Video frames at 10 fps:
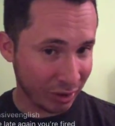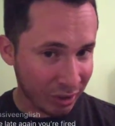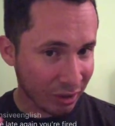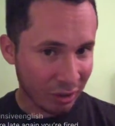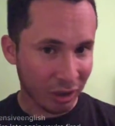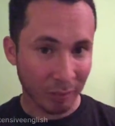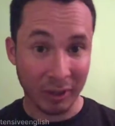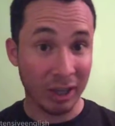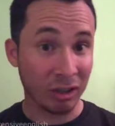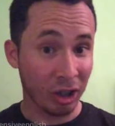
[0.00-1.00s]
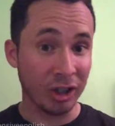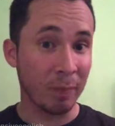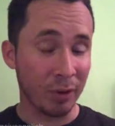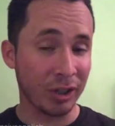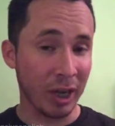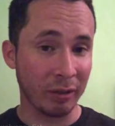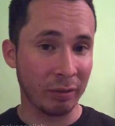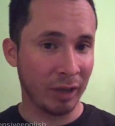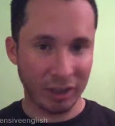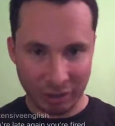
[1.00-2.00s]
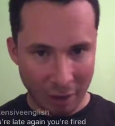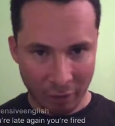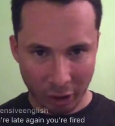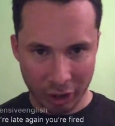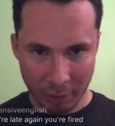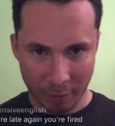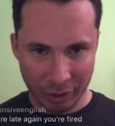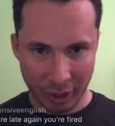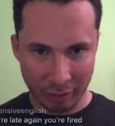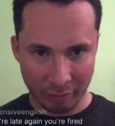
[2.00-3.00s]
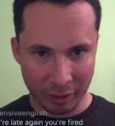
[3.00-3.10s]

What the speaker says: this isn't something that's 100%. It's never 100%.